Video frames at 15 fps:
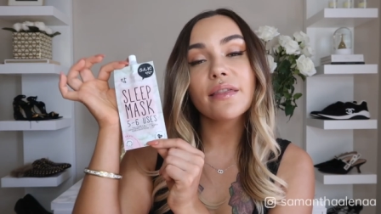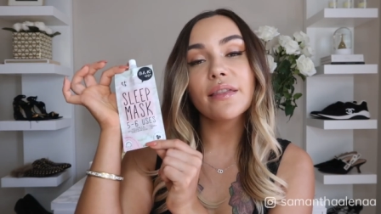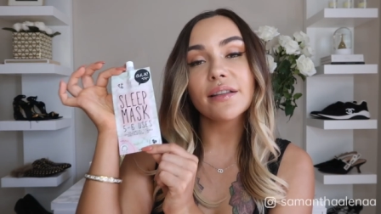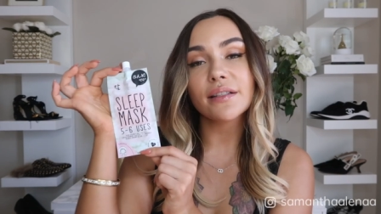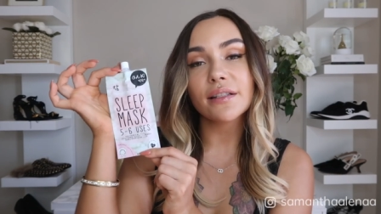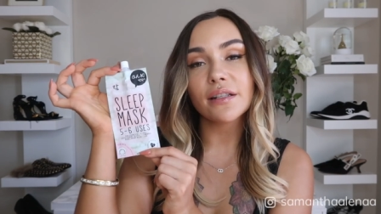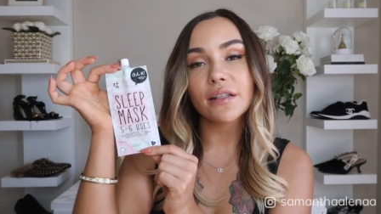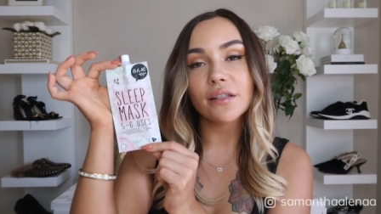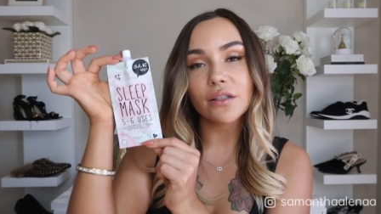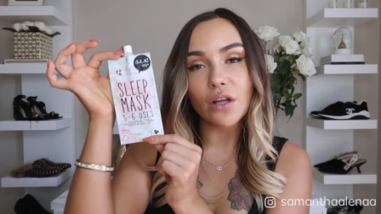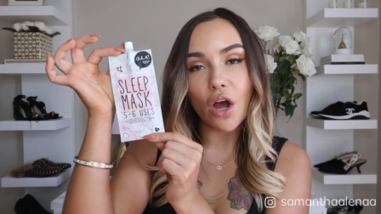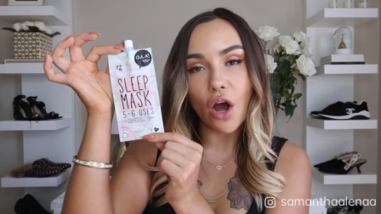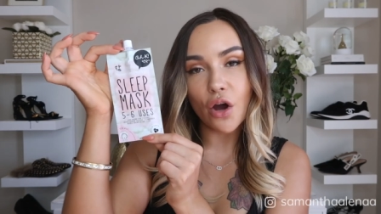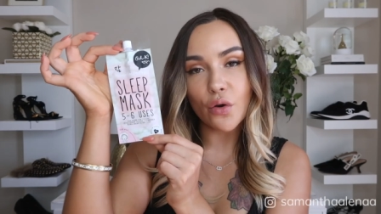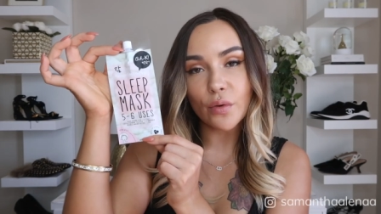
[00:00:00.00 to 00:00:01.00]
This is
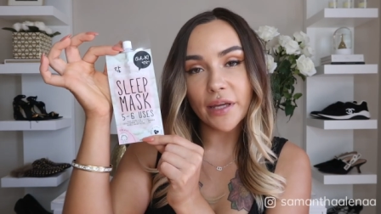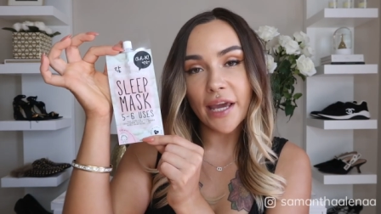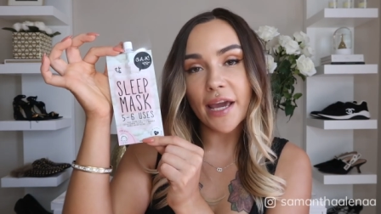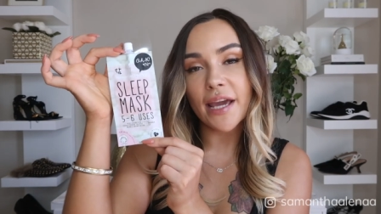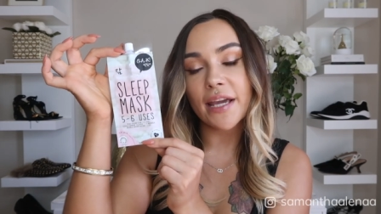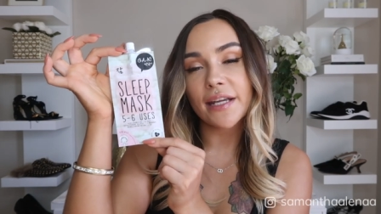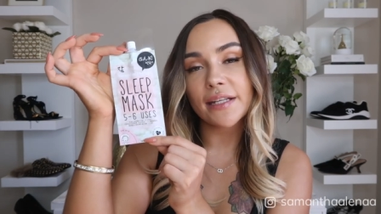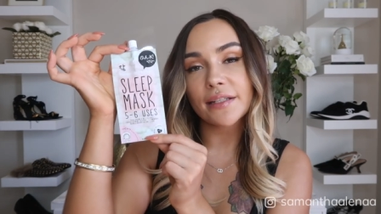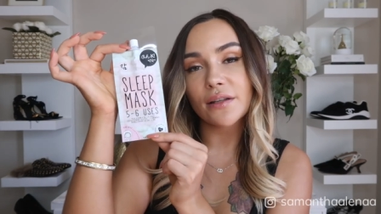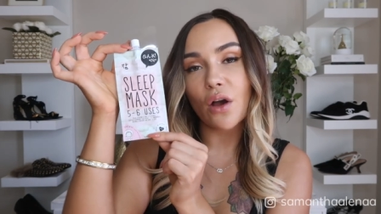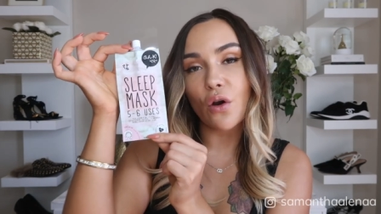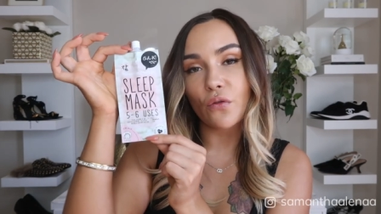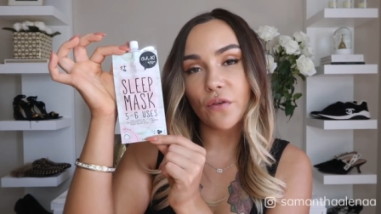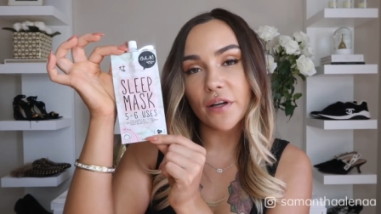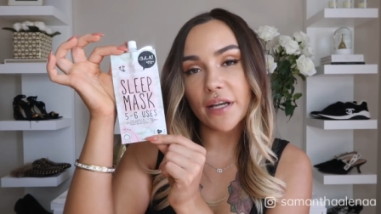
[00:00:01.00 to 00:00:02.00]
OK's
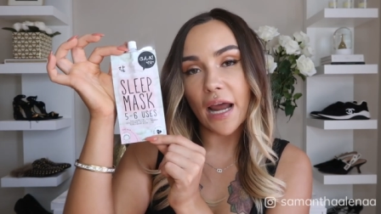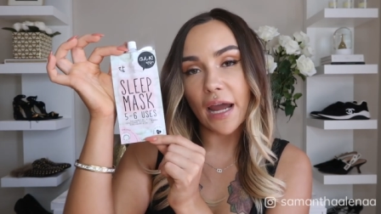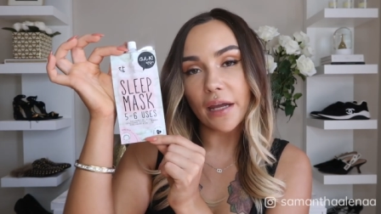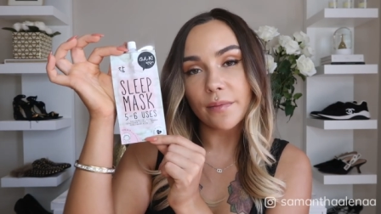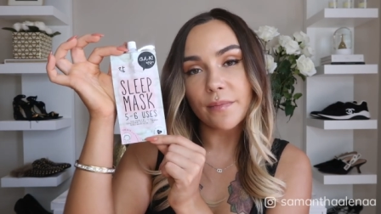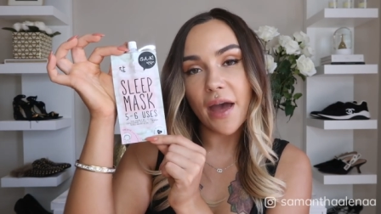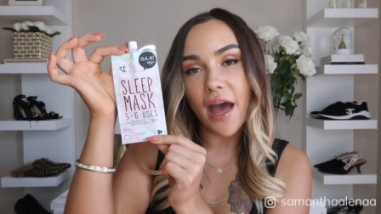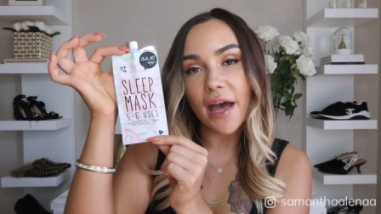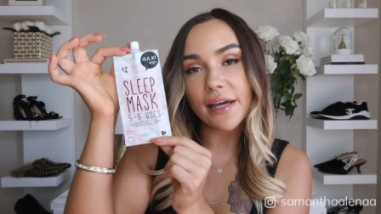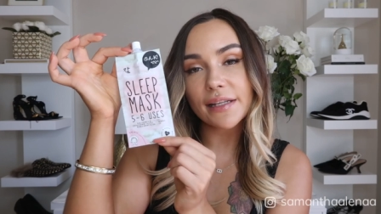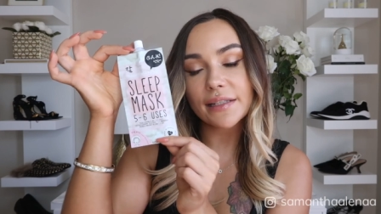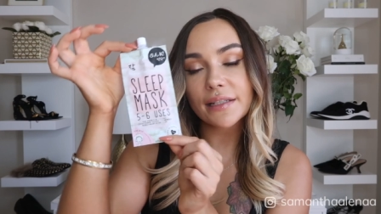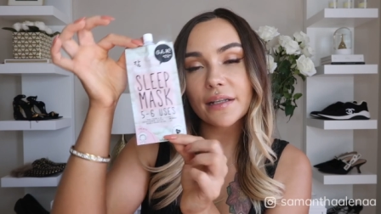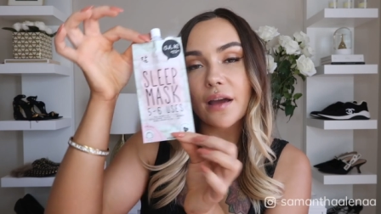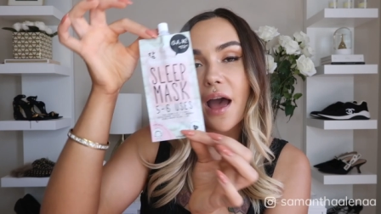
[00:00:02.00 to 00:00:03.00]
Overnight
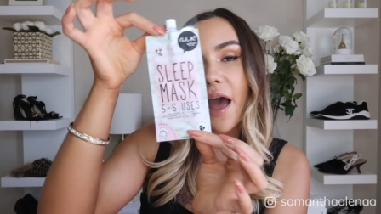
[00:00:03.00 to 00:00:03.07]
Mask.